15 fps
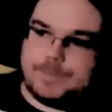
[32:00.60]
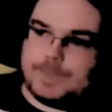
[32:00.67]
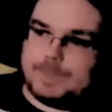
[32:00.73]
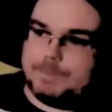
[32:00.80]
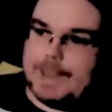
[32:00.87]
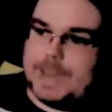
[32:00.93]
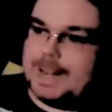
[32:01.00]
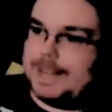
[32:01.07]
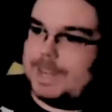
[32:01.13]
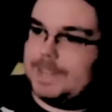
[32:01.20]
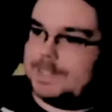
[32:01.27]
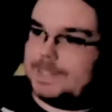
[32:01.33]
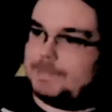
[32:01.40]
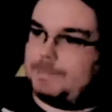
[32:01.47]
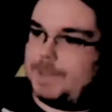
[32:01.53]
made
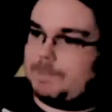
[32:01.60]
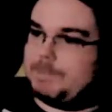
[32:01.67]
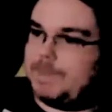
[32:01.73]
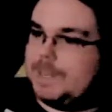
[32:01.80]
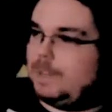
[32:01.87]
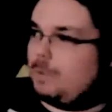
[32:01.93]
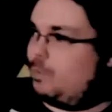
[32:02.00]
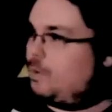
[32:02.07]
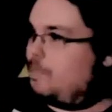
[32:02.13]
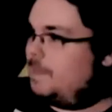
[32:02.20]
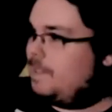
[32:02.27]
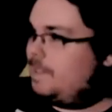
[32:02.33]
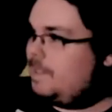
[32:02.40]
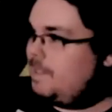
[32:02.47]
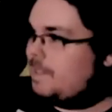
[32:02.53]
against like beating a
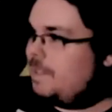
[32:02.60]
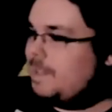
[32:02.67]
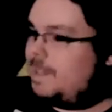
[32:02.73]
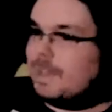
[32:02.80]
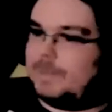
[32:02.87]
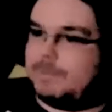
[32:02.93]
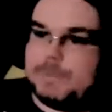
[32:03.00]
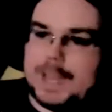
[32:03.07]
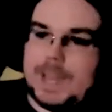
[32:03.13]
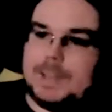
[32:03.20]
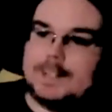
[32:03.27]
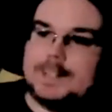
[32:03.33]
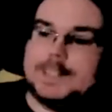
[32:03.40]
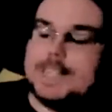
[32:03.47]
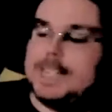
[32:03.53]
woman
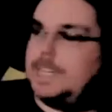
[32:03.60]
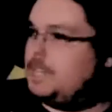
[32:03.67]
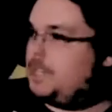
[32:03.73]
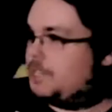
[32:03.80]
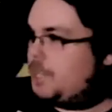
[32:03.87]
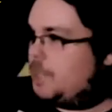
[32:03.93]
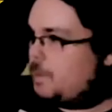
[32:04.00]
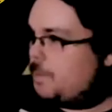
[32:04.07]
about 10 years ago,